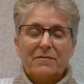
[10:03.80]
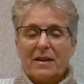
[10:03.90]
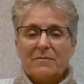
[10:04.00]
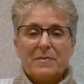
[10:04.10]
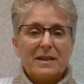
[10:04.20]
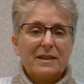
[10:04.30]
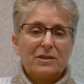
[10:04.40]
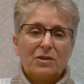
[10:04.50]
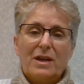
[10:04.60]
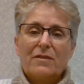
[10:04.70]
5
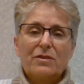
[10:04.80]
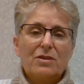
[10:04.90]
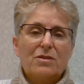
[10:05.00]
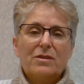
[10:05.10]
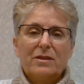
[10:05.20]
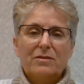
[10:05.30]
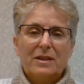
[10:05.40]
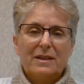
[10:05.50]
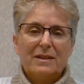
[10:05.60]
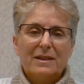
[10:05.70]
minutes or however long you
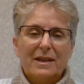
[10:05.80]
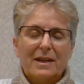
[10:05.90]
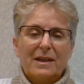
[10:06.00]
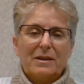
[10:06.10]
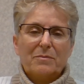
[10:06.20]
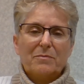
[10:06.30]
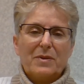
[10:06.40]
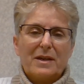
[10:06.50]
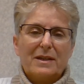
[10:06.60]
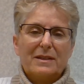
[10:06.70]
need.
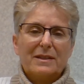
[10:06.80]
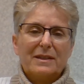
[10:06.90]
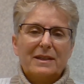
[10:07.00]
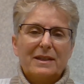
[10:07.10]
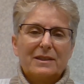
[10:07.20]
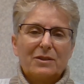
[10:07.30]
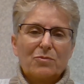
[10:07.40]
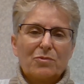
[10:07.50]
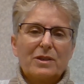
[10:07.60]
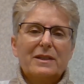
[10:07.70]
But it's a
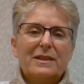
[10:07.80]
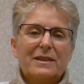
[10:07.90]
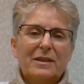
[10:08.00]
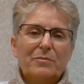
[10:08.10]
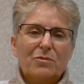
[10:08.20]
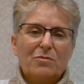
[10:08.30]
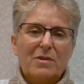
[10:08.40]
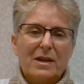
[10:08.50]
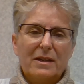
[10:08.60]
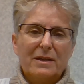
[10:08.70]
really simple
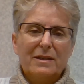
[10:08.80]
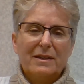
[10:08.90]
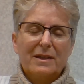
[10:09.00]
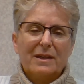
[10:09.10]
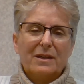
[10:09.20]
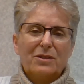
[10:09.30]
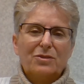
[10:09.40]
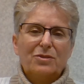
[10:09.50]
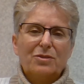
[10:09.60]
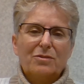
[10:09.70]
way
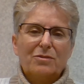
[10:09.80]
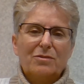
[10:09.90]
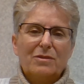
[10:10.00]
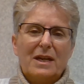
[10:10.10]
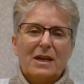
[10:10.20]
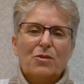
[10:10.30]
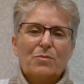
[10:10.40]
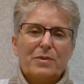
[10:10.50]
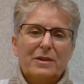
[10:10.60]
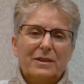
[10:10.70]
to help
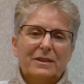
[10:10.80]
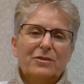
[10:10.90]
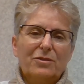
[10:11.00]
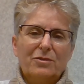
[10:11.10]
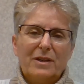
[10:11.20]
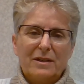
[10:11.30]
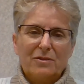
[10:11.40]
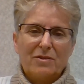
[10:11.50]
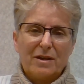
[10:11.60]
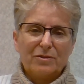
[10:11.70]
center and
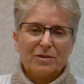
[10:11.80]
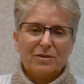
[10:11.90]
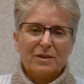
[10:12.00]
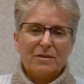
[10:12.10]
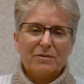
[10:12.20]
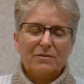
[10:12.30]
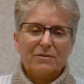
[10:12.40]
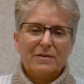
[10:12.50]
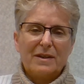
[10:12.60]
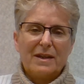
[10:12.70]
ground yourself.
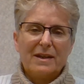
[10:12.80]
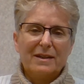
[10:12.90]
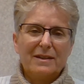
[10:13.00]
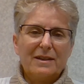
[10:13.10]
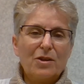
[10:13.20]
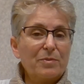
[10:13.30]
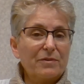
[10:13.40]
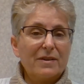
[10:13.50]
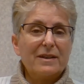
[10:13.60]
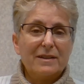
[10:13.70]
And I hope you find